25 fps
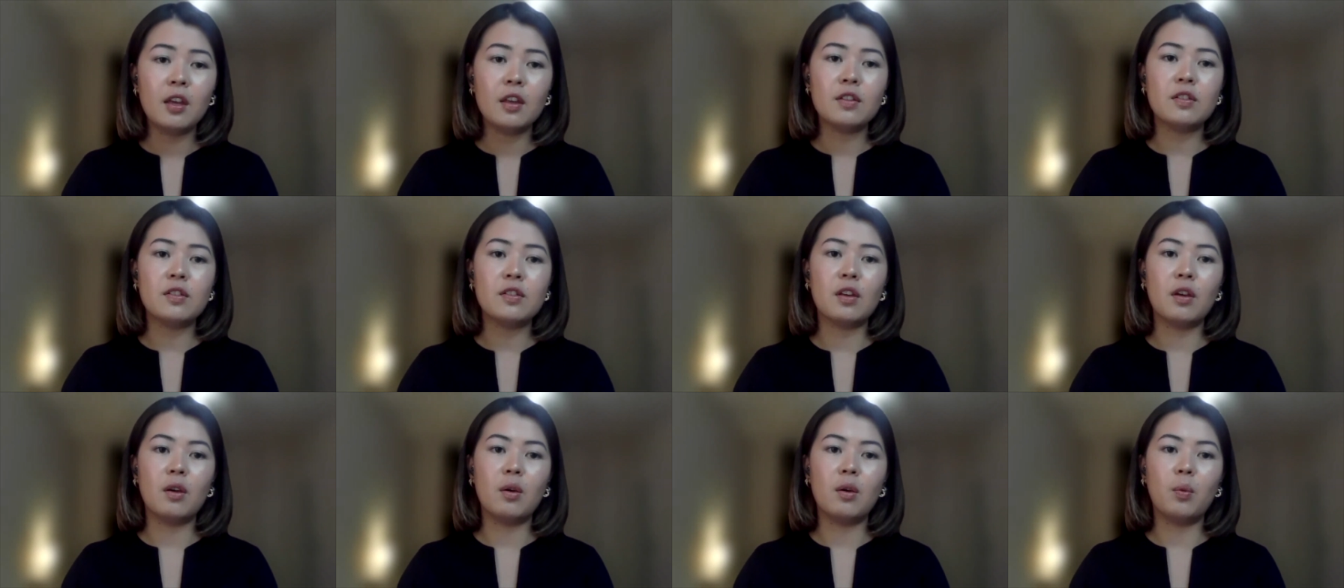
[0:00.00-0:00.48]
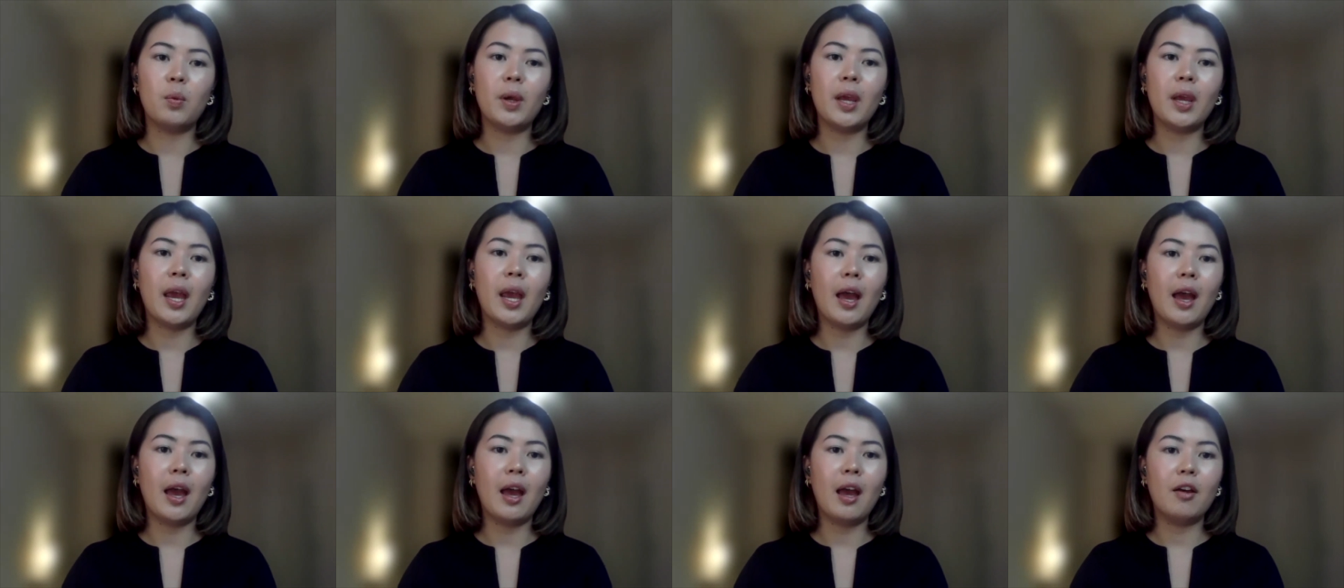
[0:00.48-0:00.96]
So, we
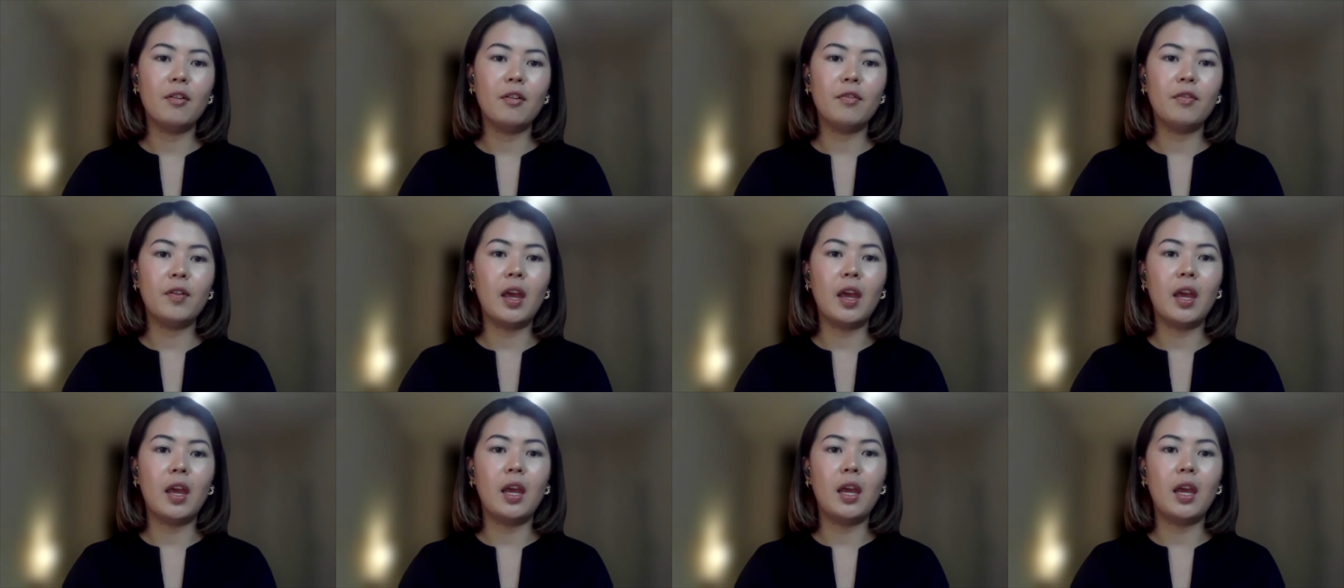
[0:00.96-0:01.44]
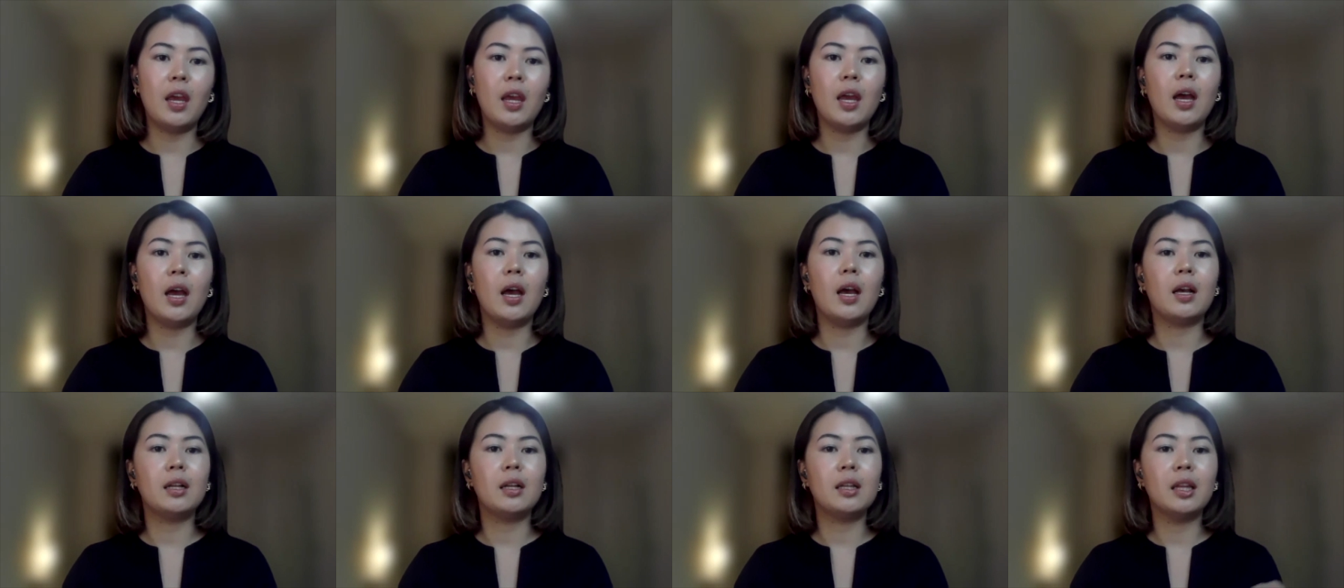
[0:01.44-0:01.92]
have a,
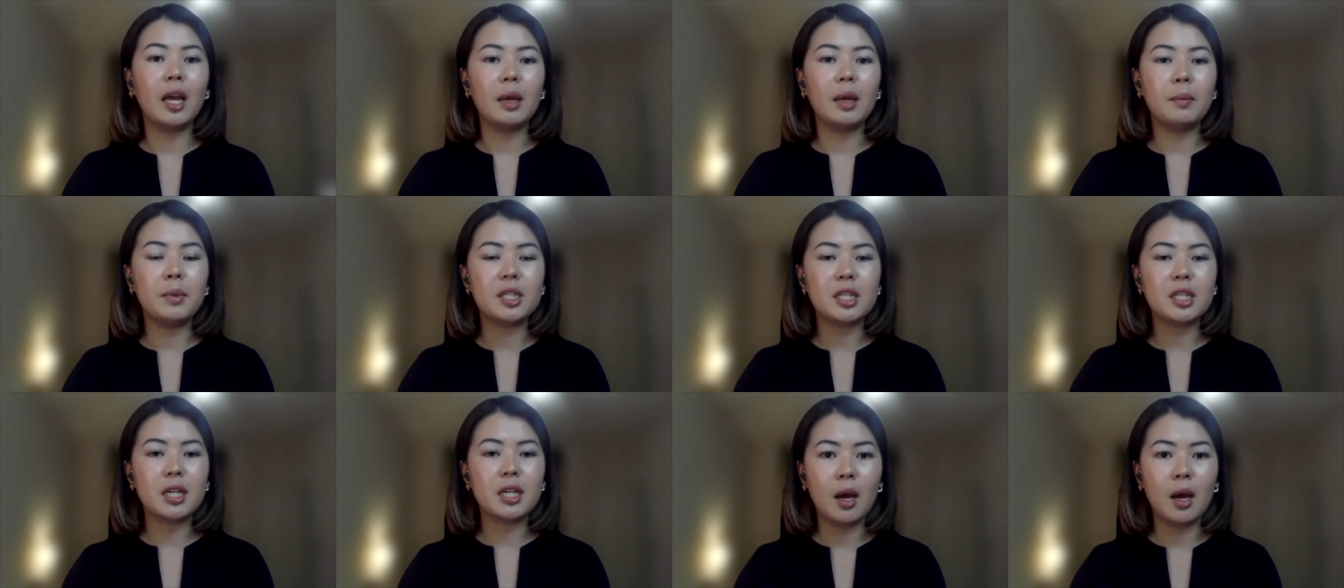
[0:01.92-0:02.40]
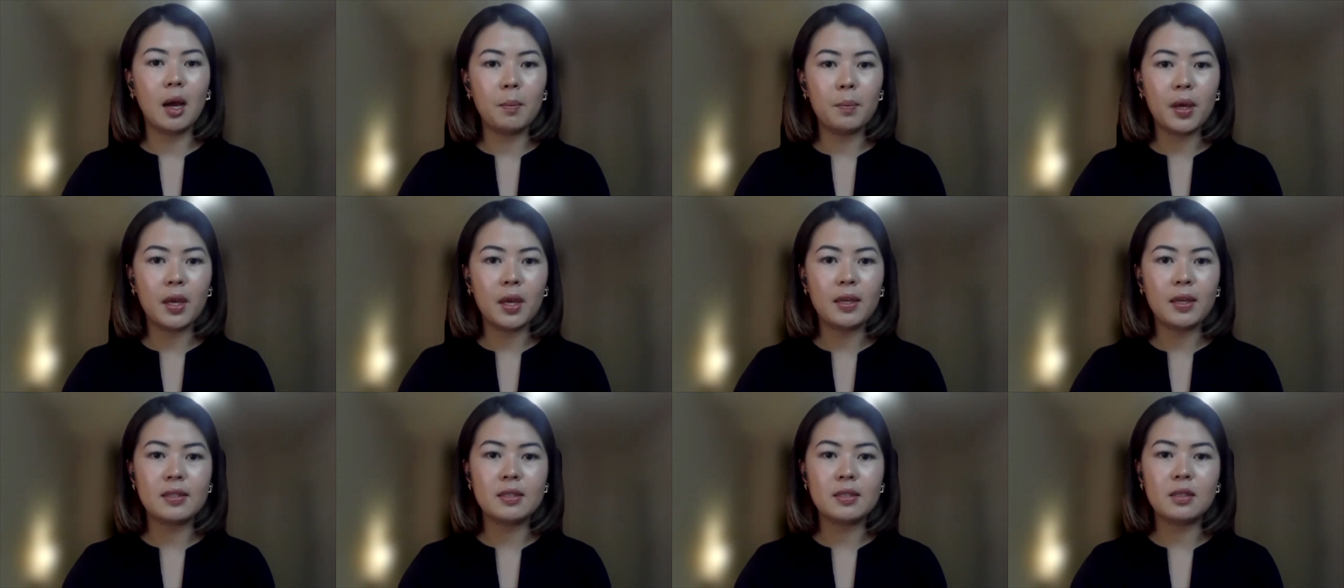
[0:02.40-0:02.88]
a climate
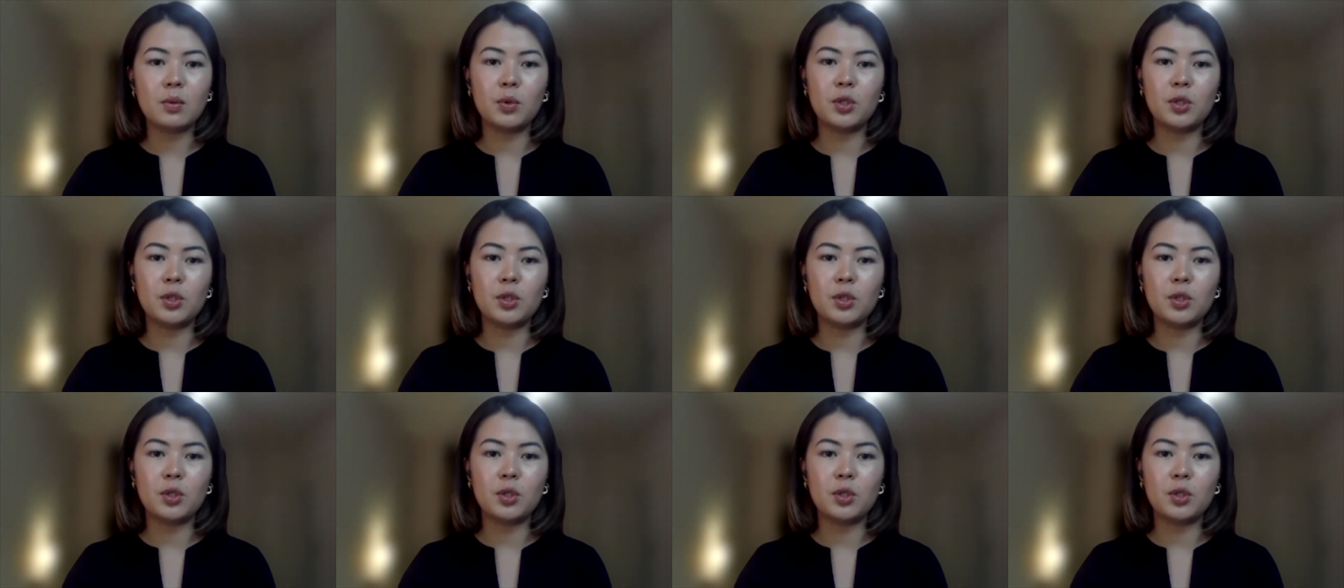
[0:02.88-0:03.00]
compass,